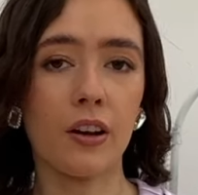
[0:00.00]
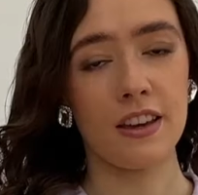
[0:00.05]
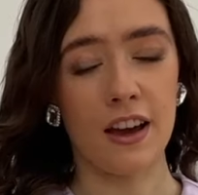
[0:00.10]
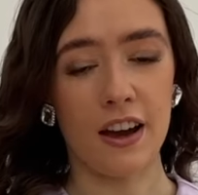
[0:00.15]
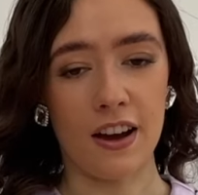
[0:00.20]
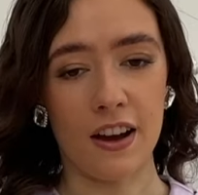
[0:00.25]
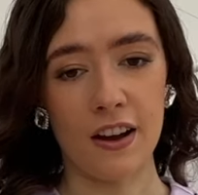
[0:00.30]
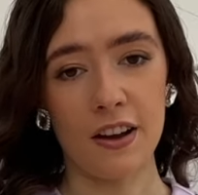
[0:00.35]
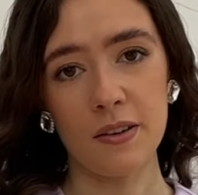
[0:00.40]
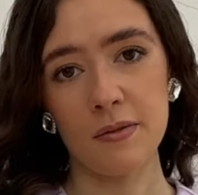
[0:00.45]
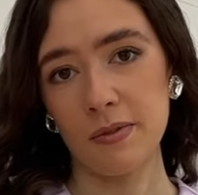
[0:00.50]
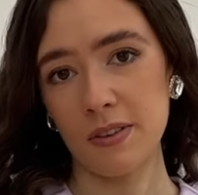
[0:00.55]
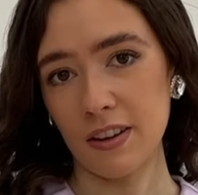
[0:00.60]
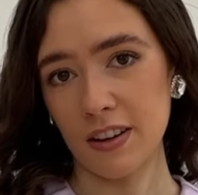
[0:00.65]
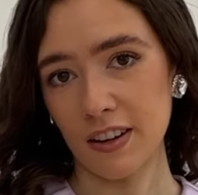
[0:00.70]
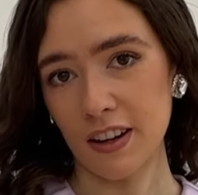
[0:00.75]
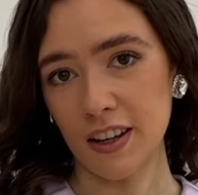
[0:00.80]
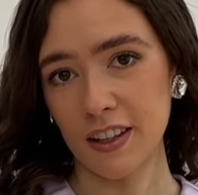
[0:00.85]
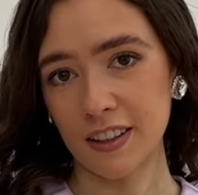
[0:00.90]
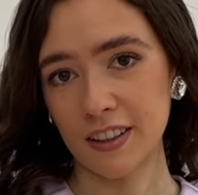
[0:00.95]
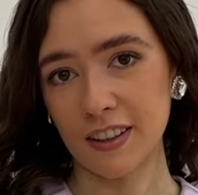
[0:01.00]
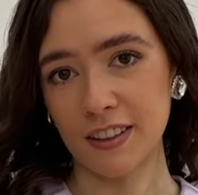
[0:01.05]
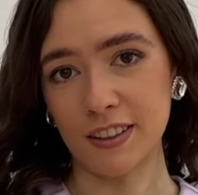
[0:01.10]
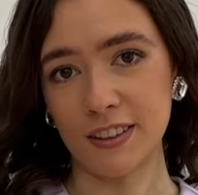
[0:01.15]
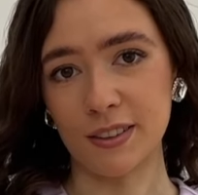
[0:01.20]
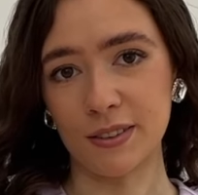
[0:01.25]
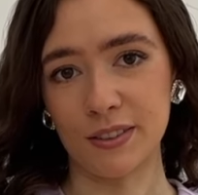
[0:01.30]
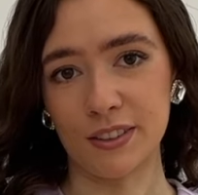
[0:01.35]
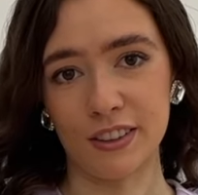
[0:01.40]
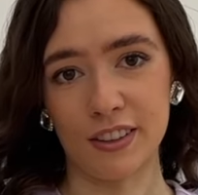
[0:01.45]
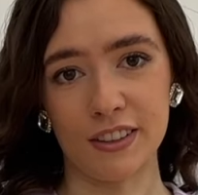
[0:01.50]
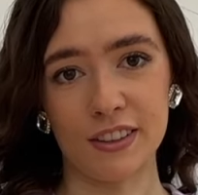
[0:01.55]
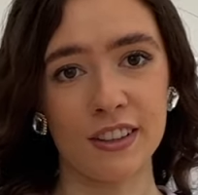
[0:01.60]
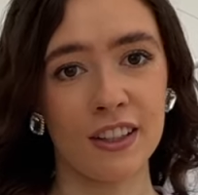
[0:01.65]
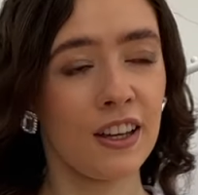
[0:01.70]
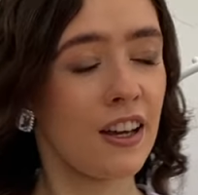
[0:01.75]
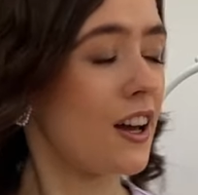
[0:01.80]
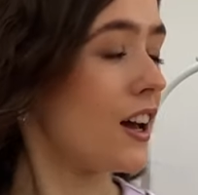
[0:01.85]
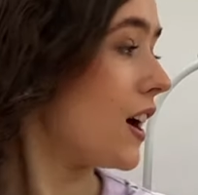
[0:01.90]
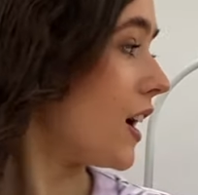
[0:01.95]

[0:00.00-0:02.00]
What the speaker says: Yeah, I hope you like this one.